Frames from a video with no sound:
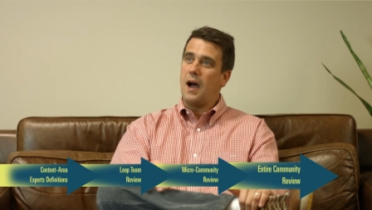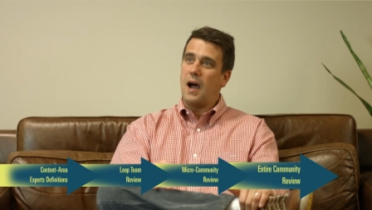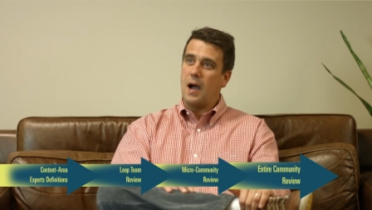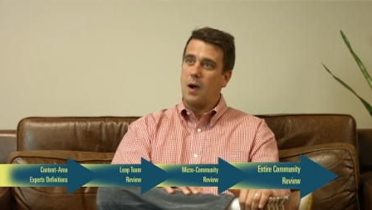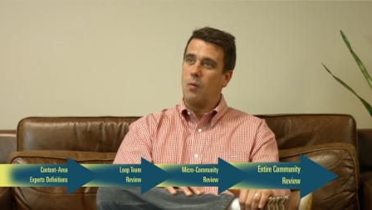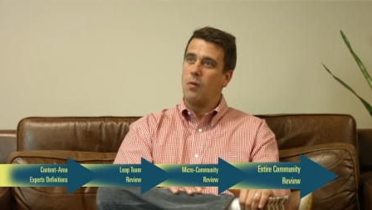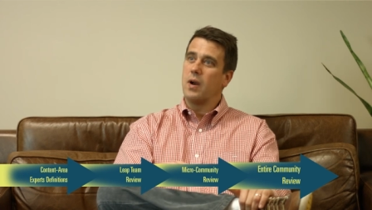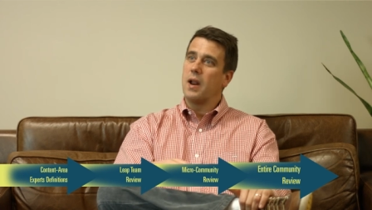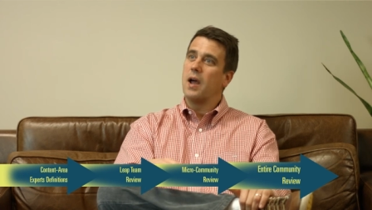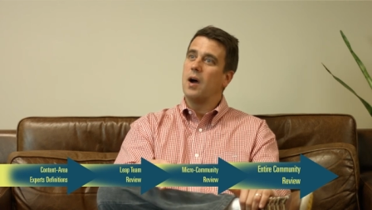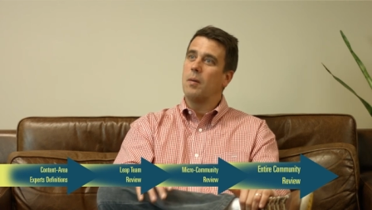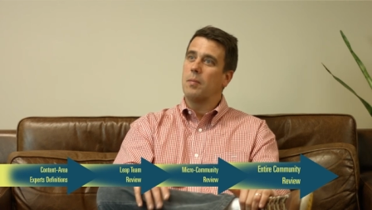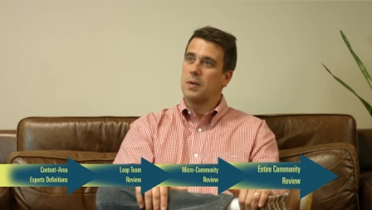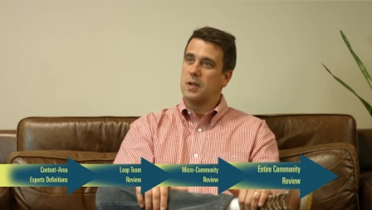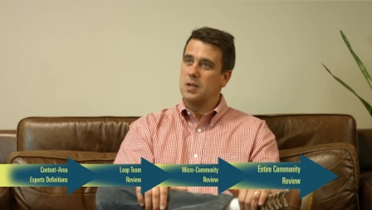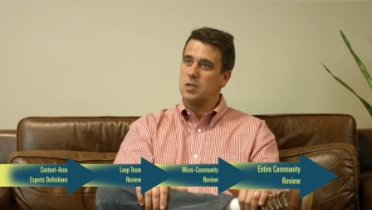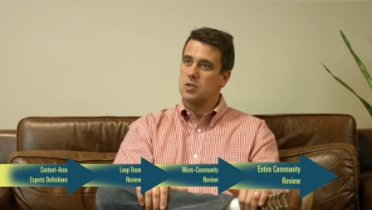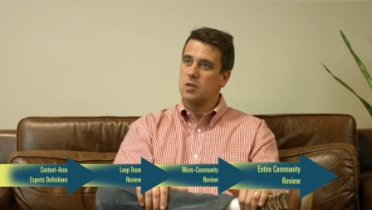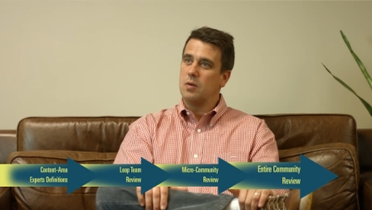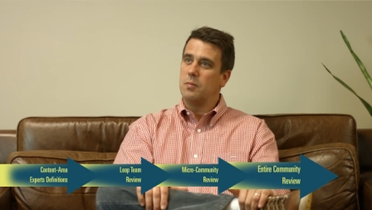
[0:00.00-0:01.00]
I want to help
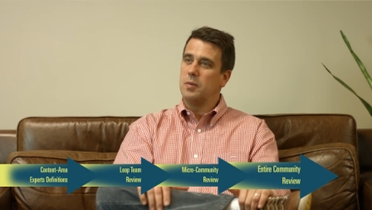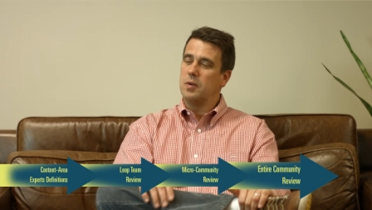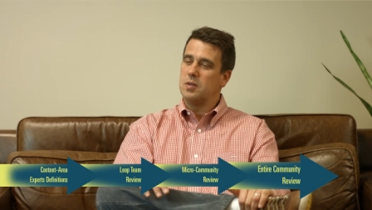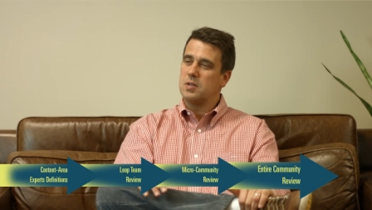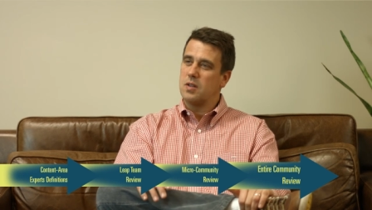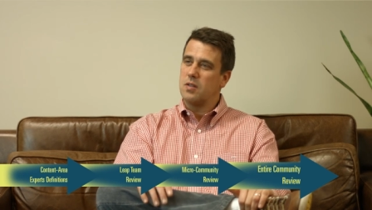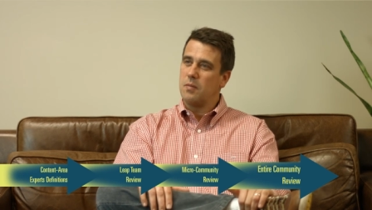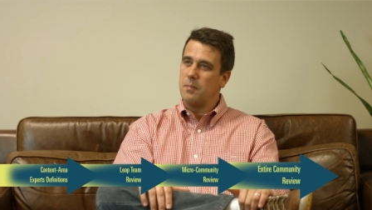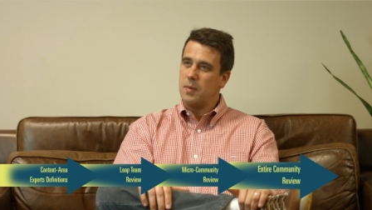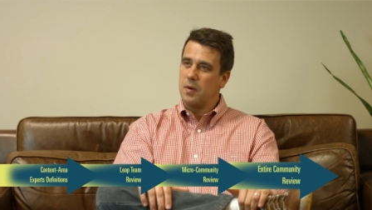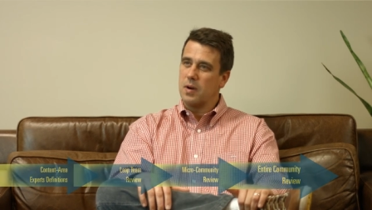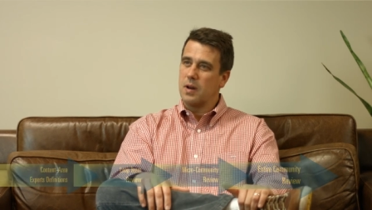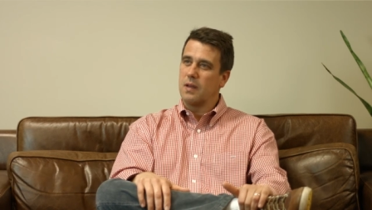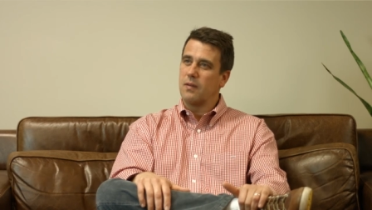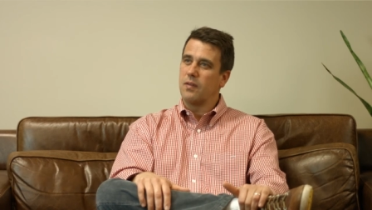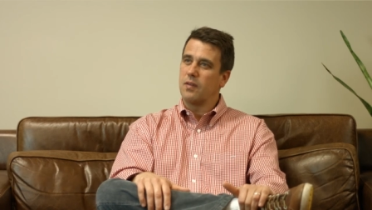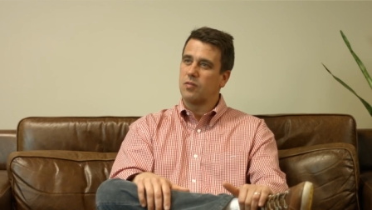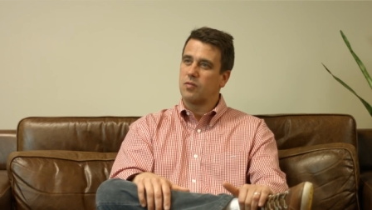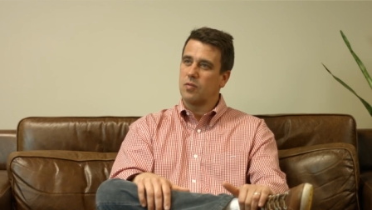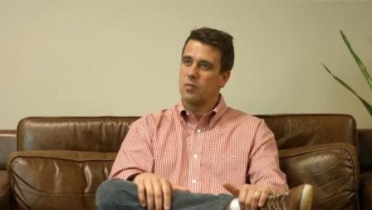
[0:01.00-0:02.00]
contribute to the building
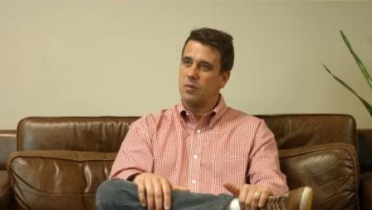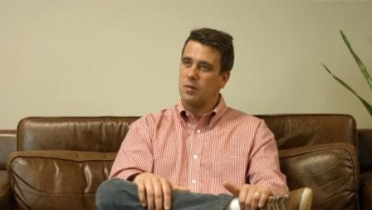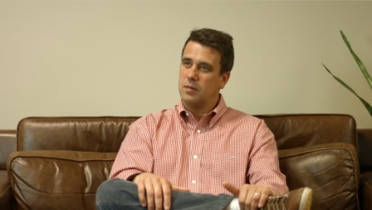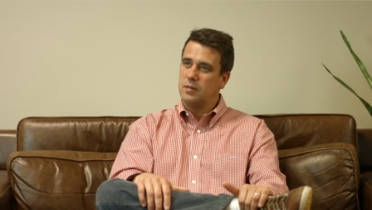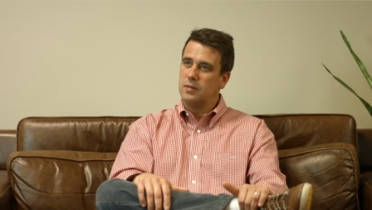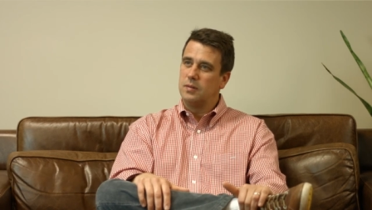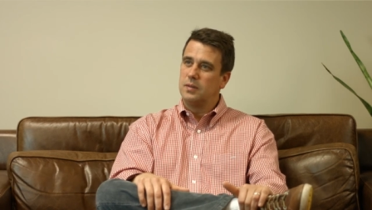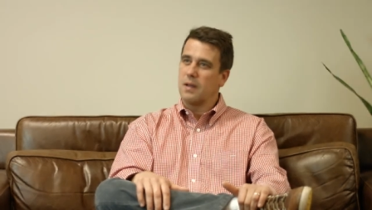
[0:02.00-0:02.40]
of this tool.